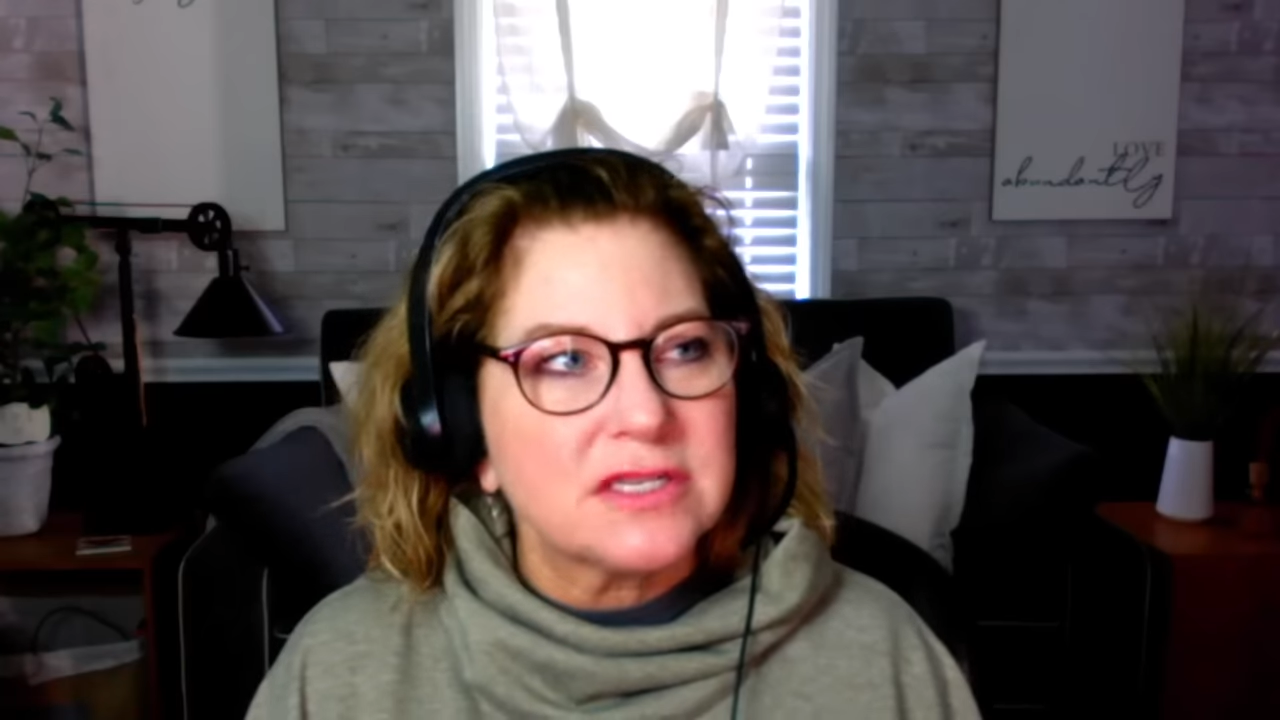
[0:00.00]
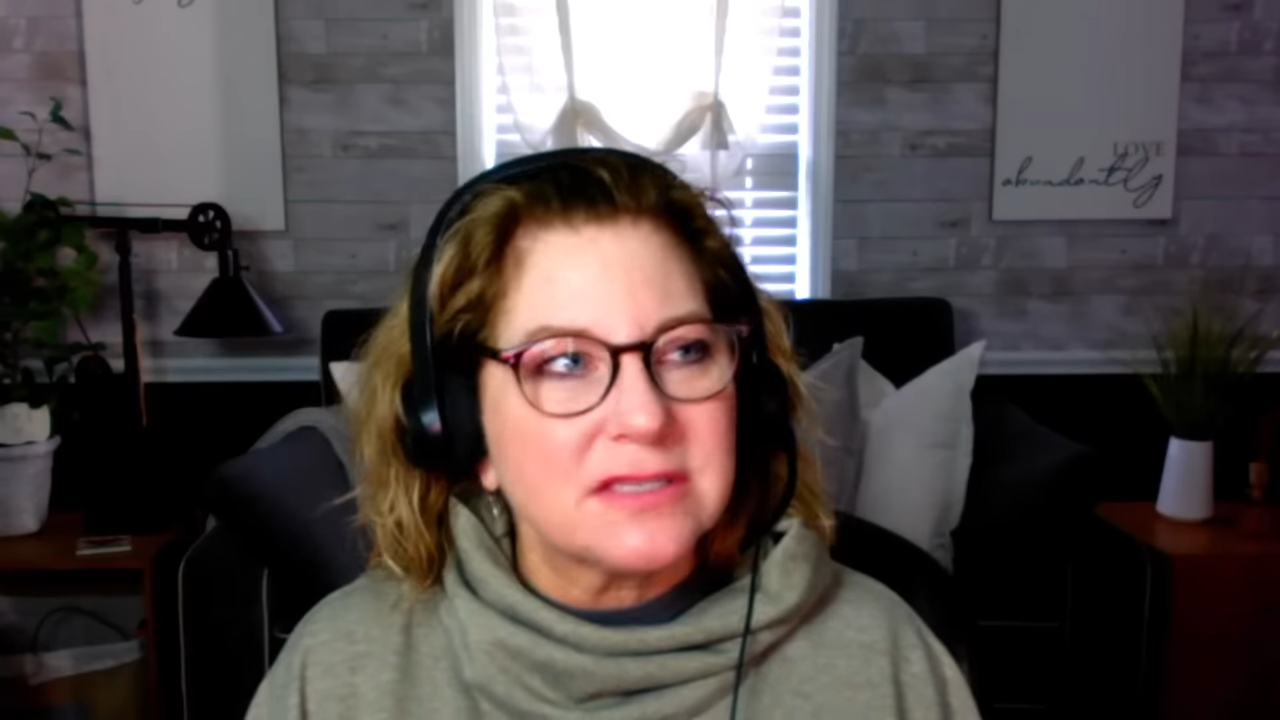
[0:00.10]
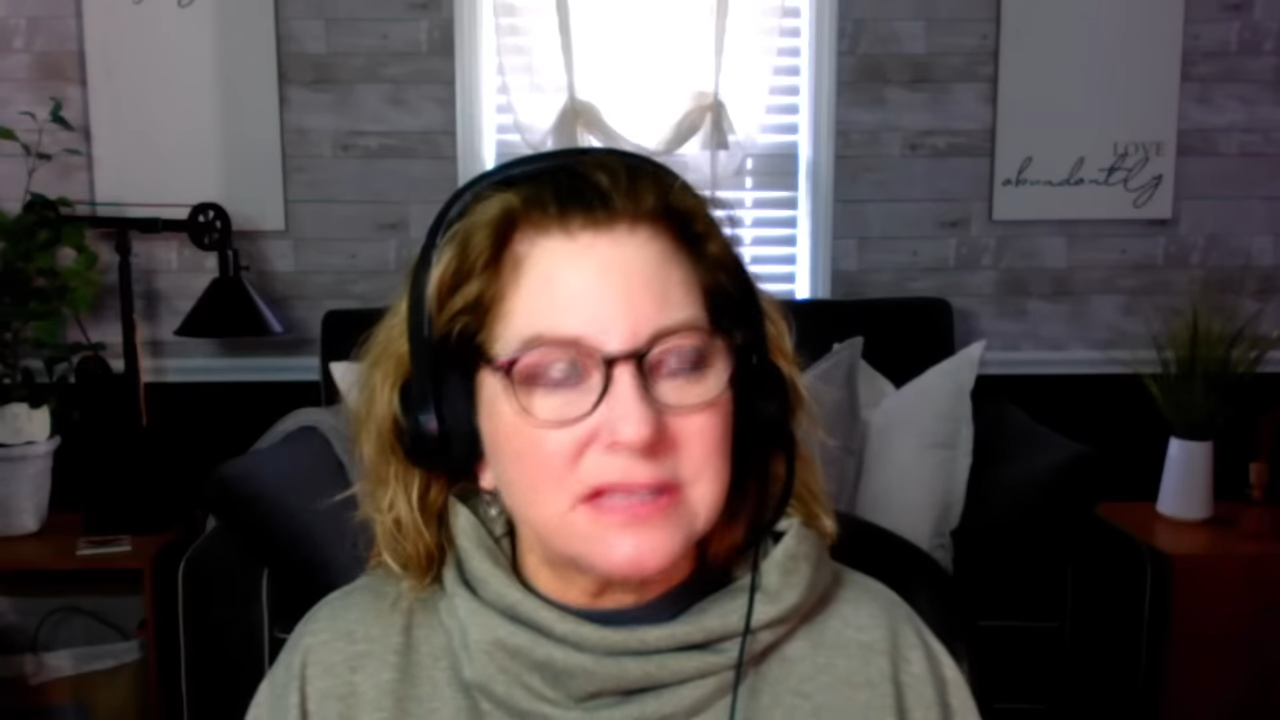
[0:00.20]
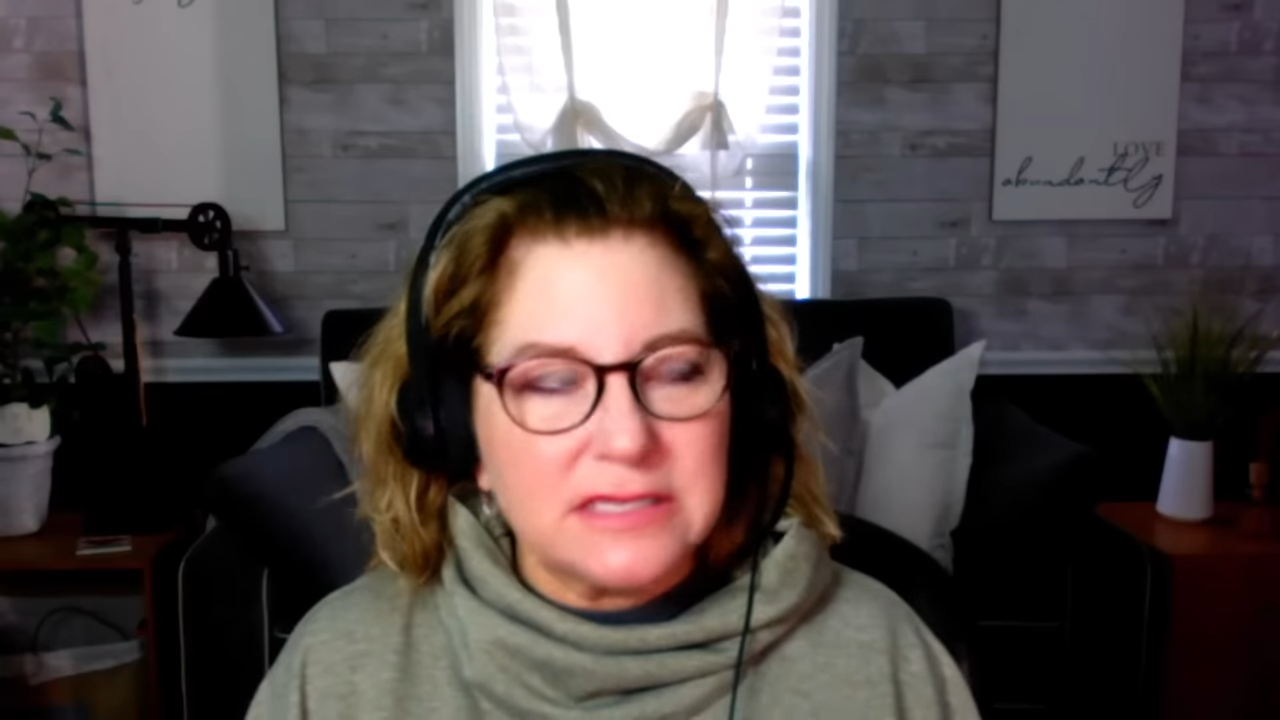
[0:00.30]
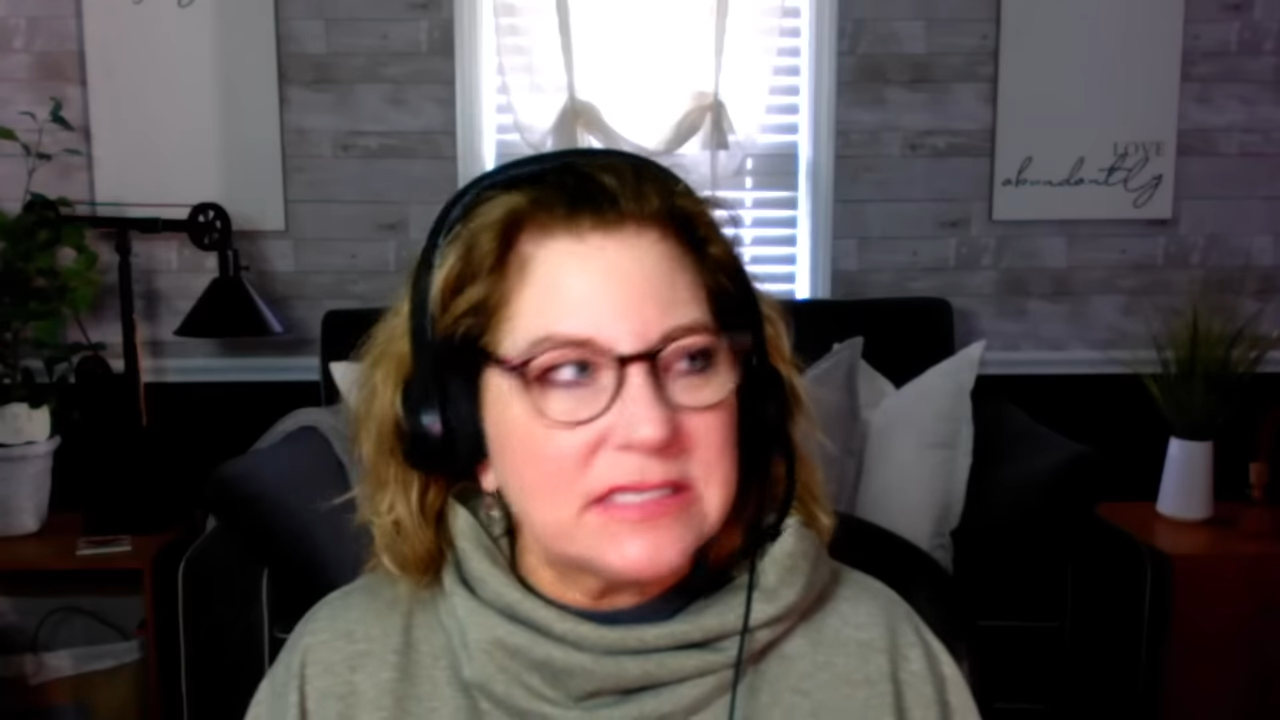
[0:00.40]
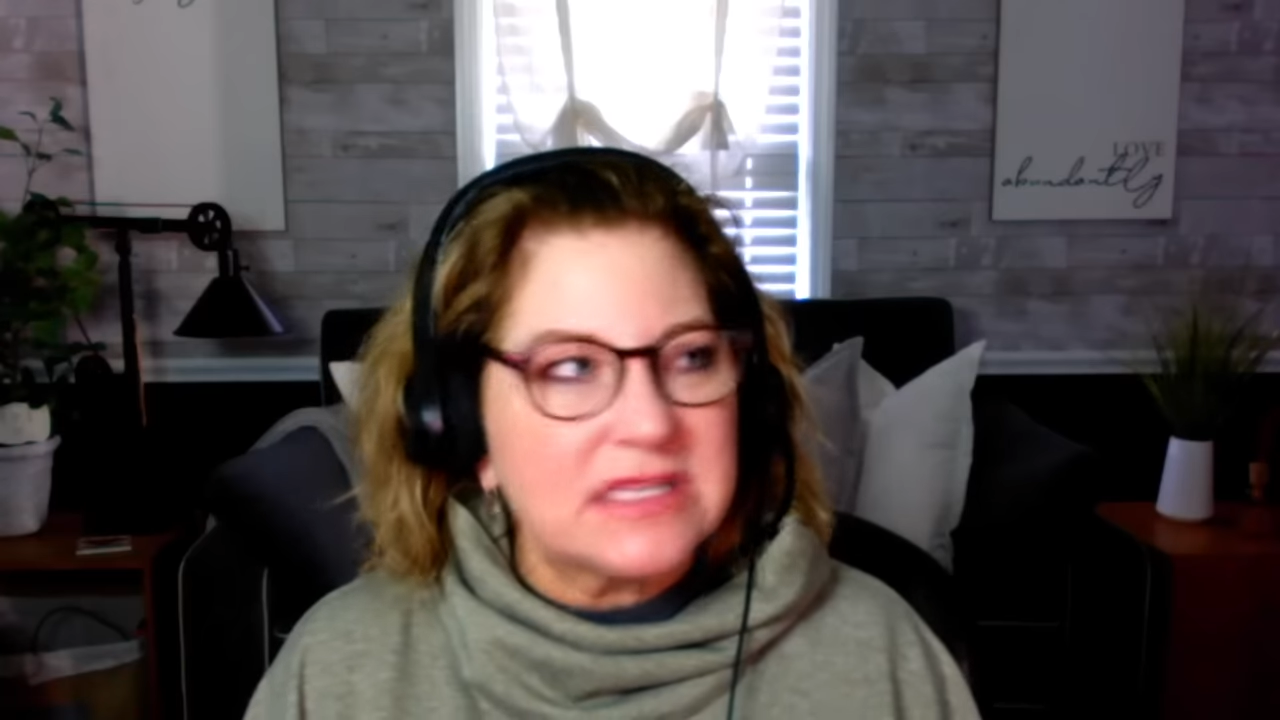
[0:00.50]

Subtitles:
sees